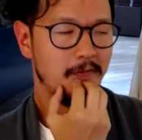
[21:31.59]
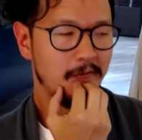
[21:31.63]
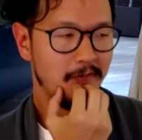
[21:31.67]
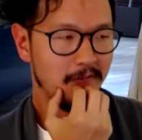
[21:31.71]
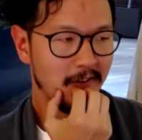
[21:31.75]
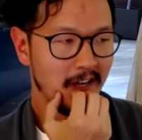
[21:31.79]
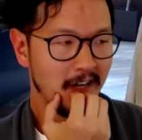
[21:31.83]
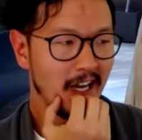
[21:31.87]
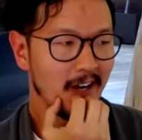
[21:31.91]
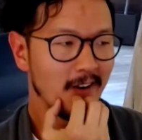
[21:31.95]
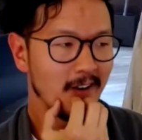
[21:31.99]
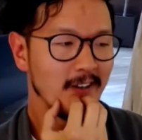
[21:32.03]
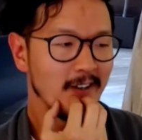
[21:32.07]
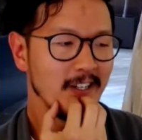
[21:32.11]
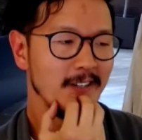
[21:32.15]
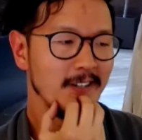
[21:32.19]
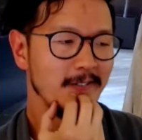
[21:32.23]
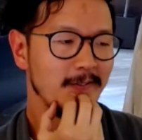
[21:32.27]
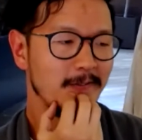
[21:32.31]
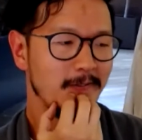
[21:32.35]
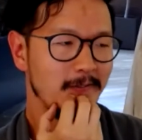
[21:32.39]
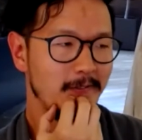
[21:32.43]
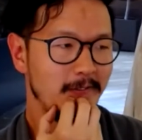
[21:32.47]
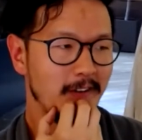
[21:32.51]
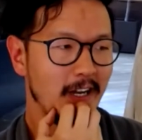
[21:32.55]

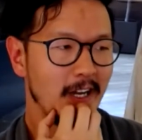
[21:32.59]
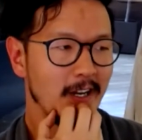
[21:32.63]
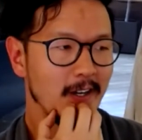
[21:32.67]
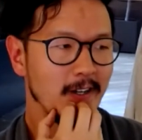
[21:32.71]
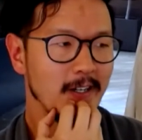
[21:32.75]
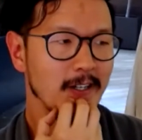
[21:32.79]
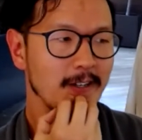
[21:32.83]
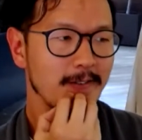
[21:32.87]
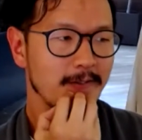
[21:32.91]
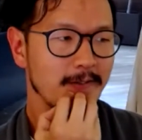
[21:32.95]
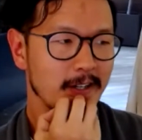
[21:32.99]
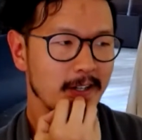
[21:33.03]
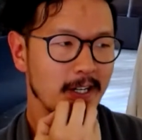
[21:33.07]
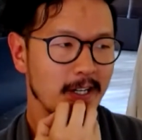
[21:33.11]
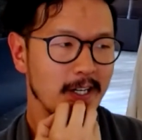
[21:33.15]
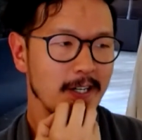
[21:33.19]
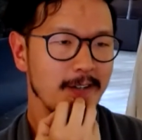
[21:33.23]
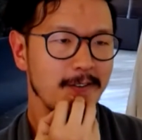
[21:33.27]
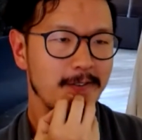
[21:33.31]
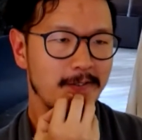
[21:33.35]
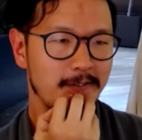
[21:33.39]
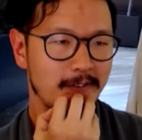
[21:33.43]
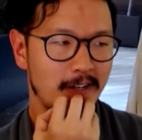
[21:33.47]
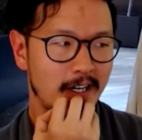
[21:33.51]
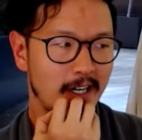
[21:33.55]
very, very, very
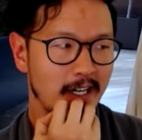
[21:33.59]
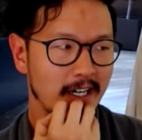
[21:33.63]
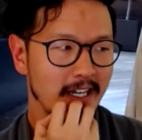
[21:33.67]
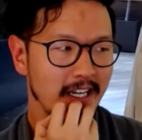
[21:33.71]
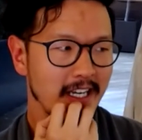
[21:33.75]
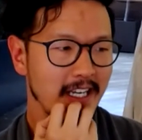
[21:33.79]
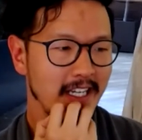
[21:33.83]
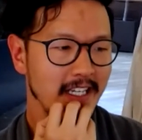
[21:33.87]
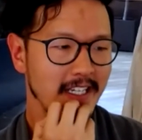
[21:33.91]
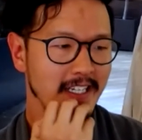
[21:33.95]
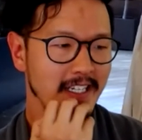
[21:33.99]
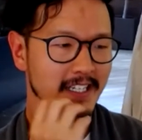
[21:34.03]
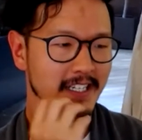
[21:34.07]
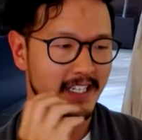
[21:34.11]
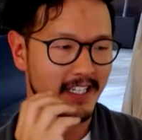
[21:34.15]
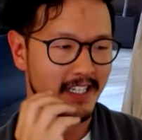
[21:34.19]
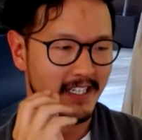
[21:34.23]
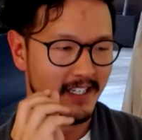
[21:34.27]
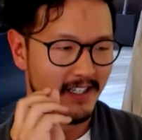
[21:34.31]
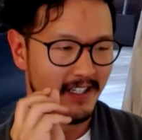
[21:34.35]
fine,